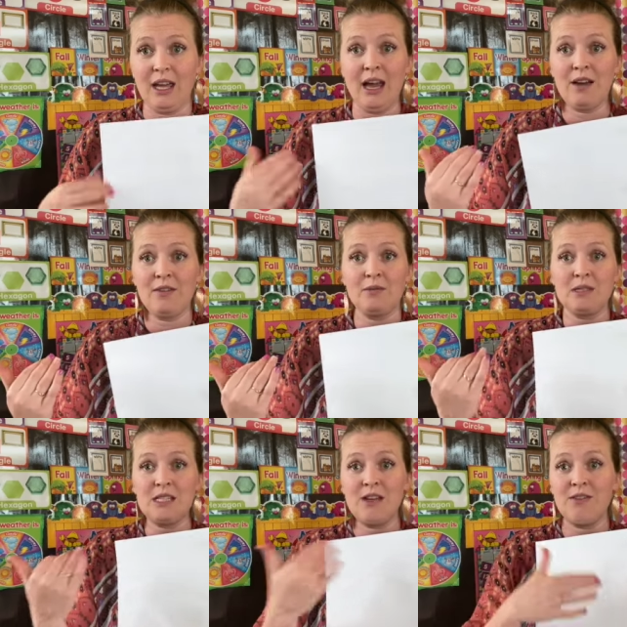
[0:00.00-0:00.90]
Have them
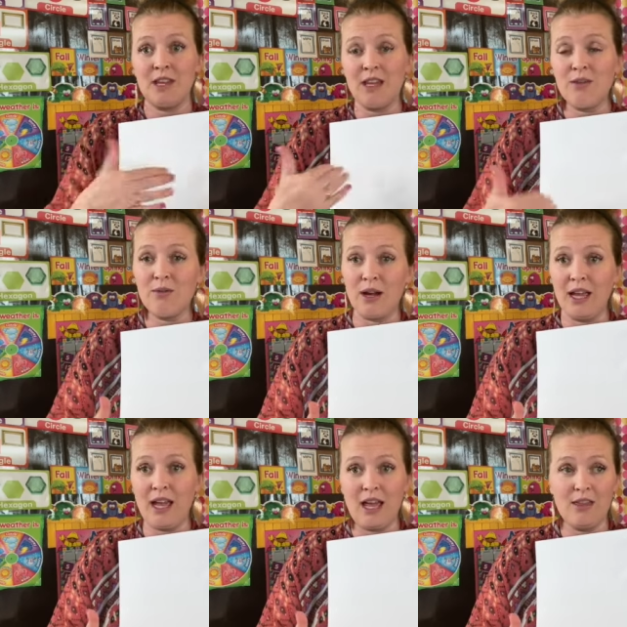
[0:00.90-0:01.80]
see if they can
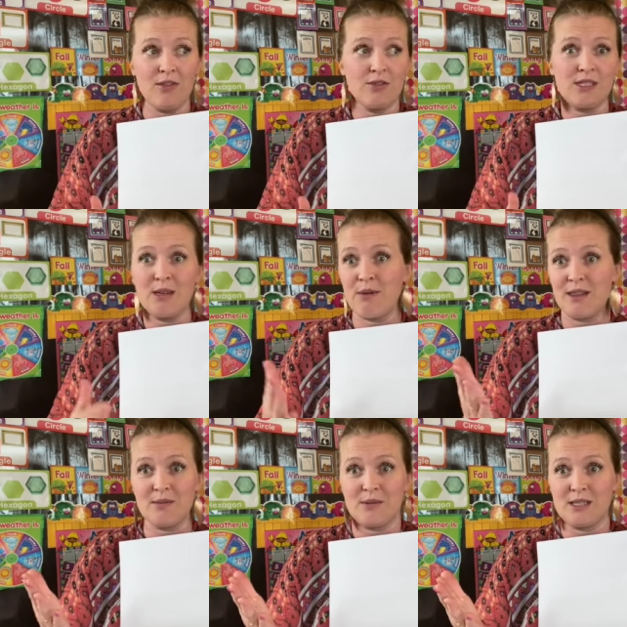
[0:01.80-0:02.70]
write A through Z by
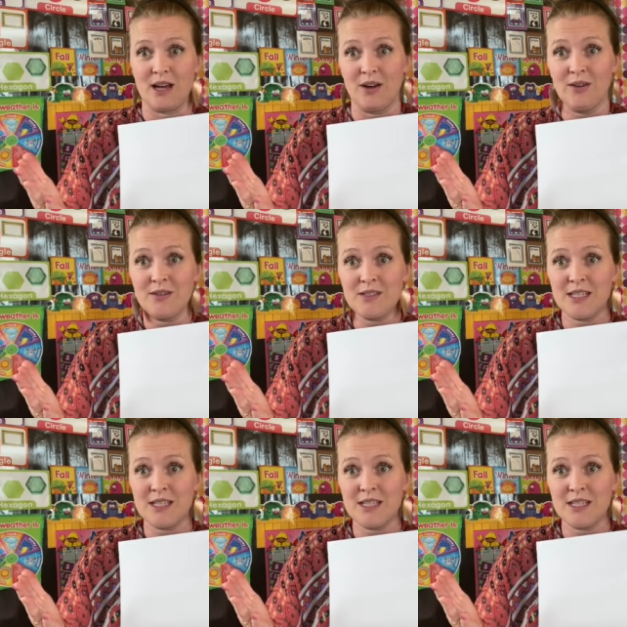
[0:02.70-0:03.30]
themselves.